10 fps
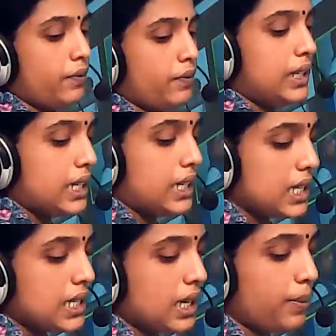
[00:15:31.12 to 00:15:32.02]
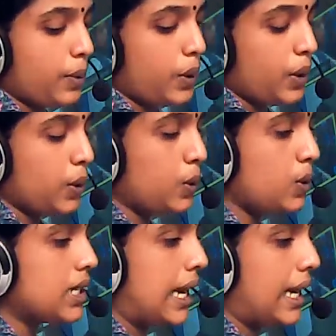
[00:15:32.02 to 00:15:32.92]
Witnesses are
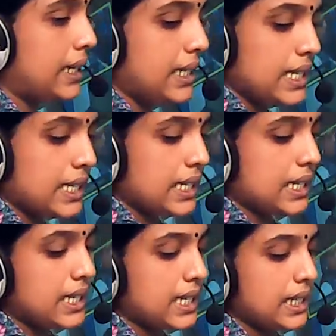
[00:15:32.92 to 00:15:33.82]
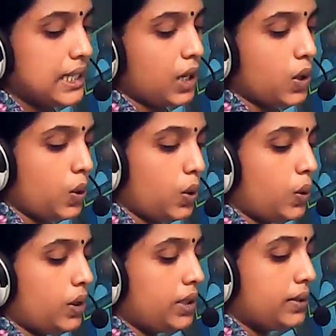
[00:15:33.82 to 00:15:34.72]
produced and discussed in the
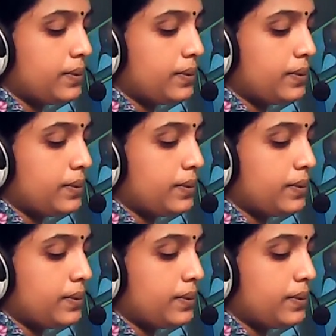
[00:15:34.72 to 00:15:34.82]
court.